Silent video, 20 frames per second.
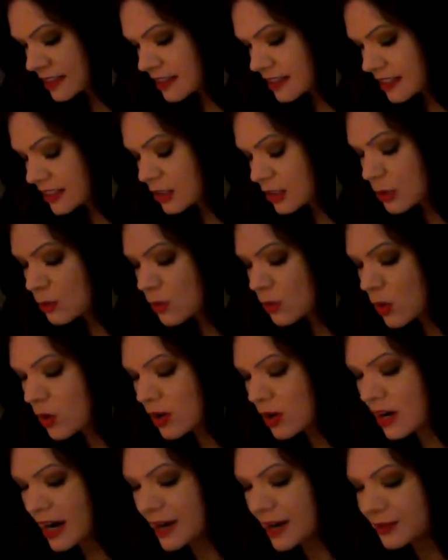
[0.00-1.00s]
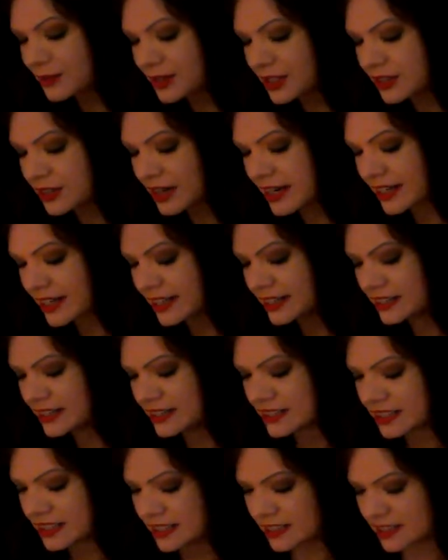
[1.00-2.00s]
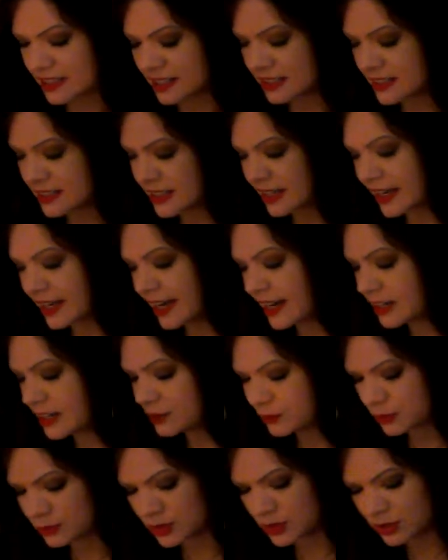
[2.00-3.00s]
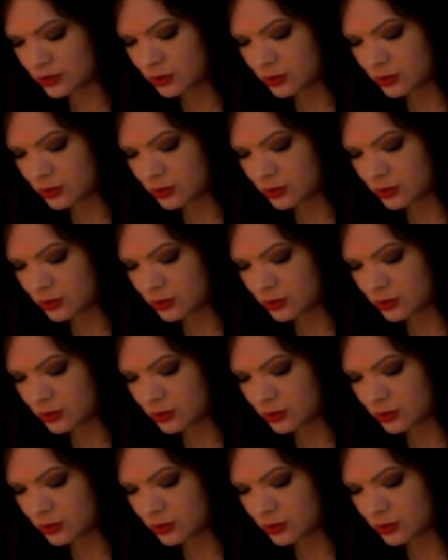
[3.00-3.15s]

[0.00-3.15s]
the more I regretted the distance I had from you,